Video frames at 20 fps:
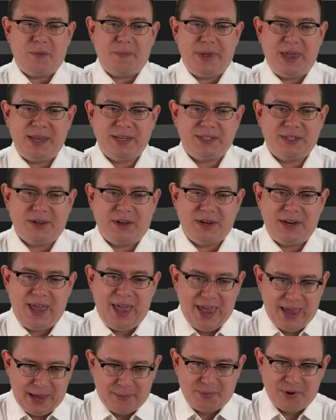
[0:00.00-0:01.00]
based on
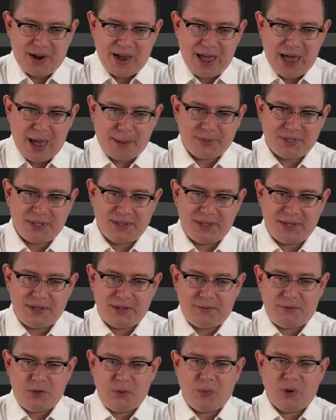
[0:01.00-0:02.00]
A perhaps, and then
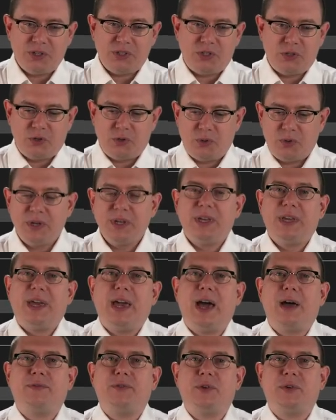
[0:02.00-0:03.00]
if you want to,
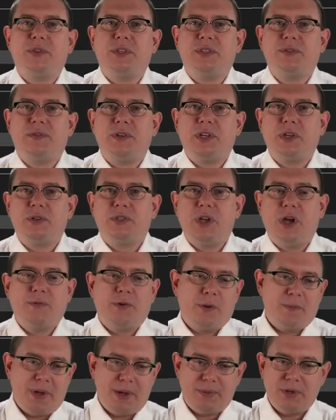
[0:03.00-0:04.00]
after this video is
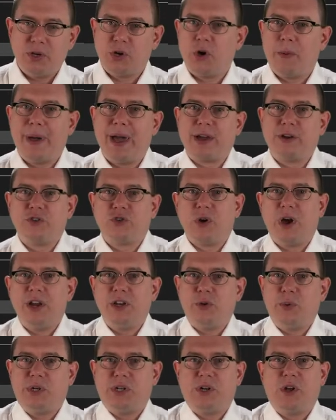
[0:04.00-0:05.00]
over, maybe you go back and try
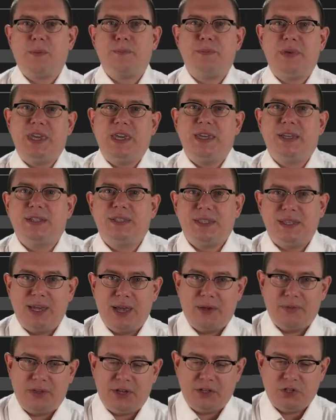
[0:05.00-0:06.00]
doing it on B and see
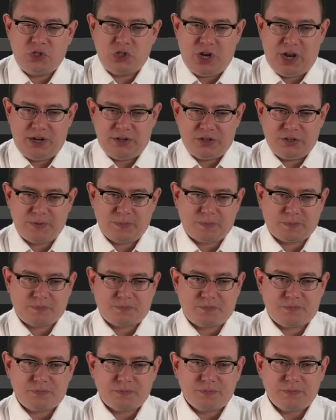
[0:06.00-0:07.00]
how things change.
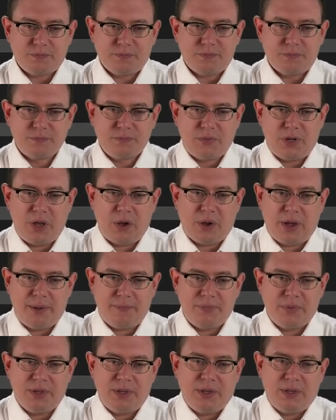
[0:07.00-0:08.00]
Okay,
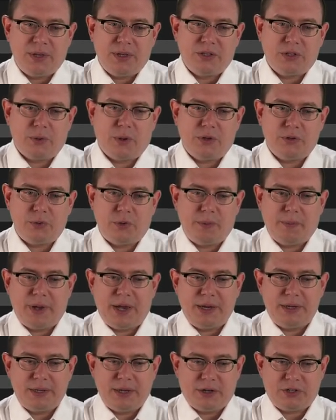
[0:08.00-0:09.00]
so I'll do it
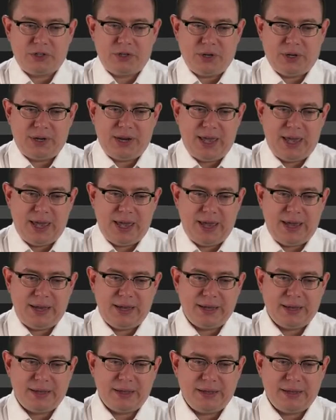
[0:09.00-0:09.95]
by induction on A.